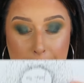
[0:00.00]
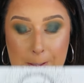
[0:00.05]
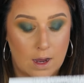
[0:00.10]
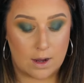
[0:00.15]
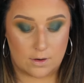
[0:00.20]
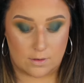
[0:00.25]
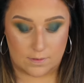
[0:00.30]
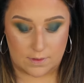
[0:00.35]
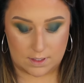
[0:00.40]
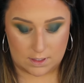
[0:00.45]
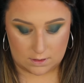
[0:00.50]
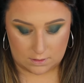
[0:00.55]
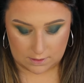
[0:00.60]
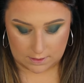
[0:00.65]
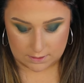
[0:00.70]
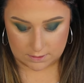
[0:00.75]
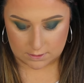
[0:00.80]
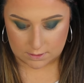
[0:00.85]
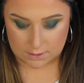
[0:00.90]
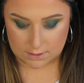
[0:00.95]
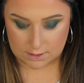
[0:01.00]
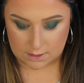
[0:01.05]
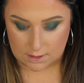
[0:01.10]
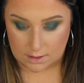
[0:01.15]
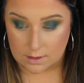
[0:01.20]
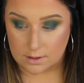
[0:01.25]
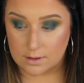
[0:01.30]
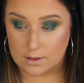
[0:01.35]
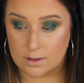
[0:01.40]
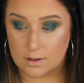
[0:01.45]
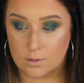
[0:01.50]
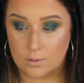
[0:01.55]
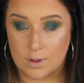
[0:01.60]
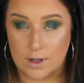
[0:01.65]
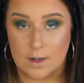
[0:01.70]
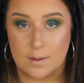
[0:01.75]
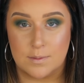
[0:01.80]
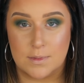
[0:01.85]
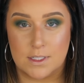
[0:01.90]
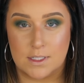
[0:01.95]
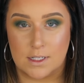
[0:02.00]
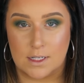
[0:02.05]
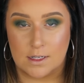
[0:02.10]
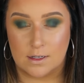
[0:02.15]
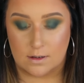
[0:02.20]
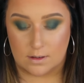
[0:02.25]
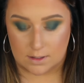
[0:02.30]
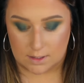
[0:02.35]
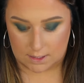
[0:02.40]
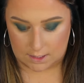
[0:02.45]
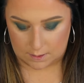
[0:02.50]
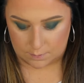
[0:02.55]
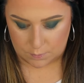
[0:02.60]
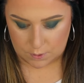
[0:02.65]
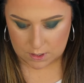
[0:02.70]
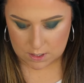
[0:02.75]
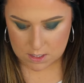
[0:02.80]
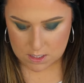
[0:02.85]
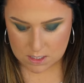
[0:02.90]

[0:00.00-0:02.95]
I don't think you guys are seeing what I'm seeing on camera.